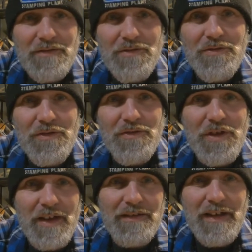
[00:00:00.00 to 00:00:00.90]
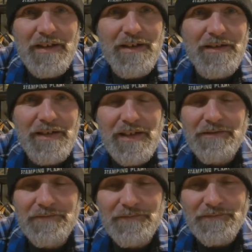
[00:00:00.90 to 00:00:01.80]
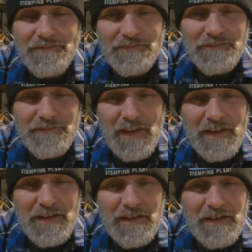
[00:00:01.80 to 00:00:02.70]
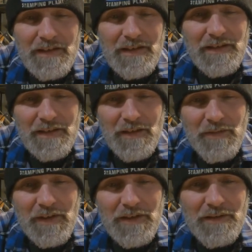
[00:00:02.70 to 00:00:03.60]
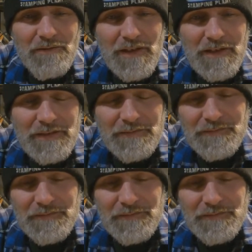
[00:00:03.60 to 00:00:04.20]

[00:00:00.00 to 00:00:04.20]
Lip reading: she checked that all out. And I'm like, you know what?